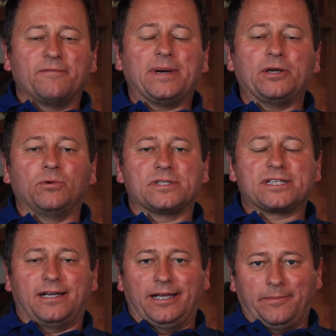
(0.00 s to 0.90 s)
of my
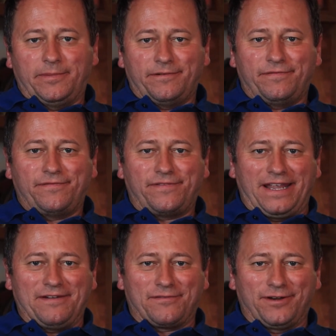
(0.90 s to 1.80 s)
all-time
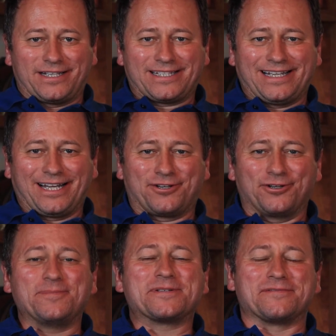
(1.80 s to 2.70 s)
favourite
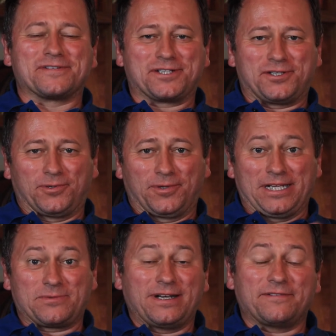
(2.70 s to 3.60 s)
groups of
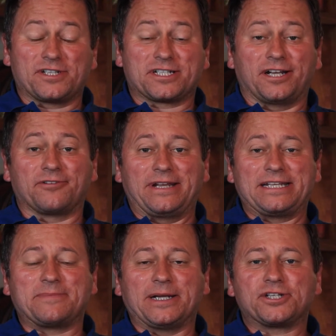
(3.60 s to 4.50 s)
stories, one I've just started reading
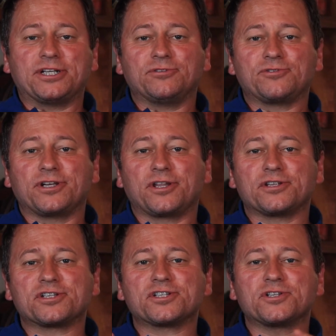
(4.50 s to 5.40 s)
to my children, the
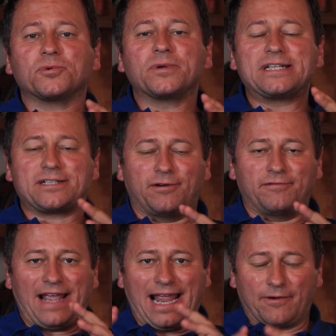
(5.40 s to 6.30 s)
stories of
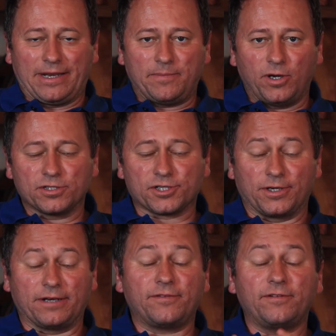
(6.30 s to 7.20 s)
Harry Potter.
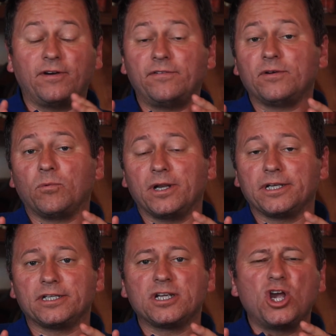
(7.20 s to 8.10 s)
And if you've often
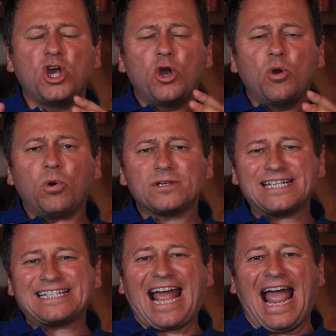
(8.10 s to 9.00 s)
wondered, what
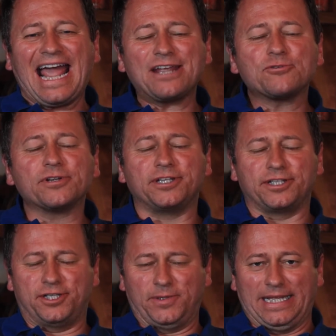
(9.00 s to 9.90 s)
is Hagrid
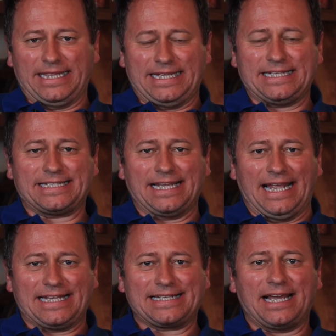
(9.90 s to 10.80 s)
doing these
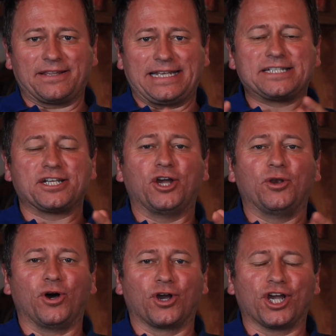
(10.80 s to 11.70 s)
days now that he's no
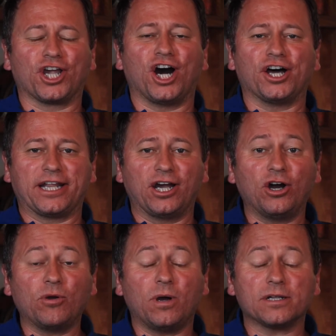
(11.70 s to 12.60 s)
longer guarding
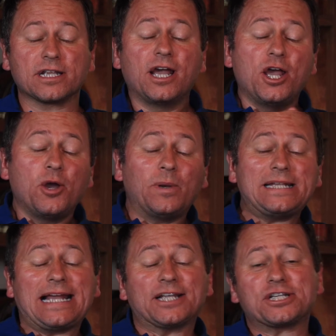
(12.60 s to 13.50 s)
Hogwarts? Well, he's
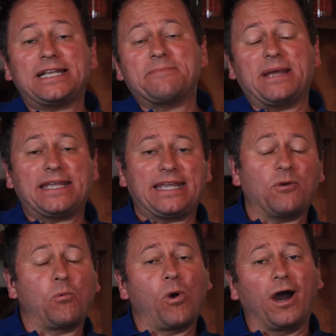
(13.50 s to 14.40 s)
actually
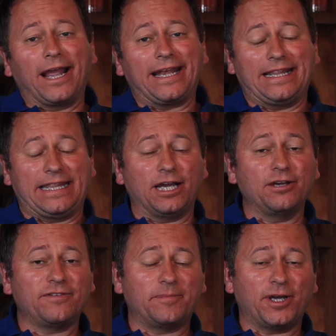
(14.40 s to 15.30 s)
making wine in the
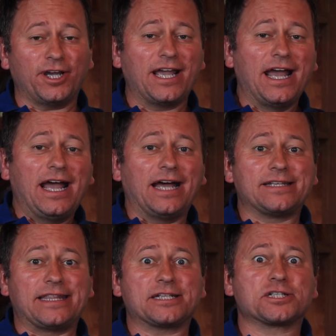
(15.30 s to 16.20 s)
Overberg under
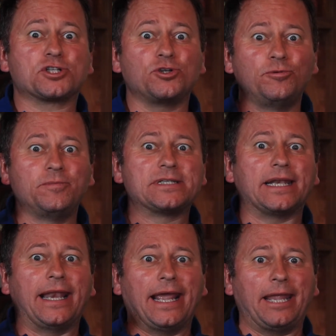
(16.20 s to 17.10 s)
the assumed
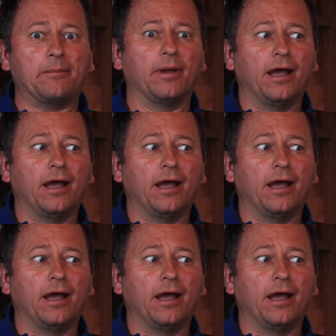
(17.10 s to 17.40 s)
name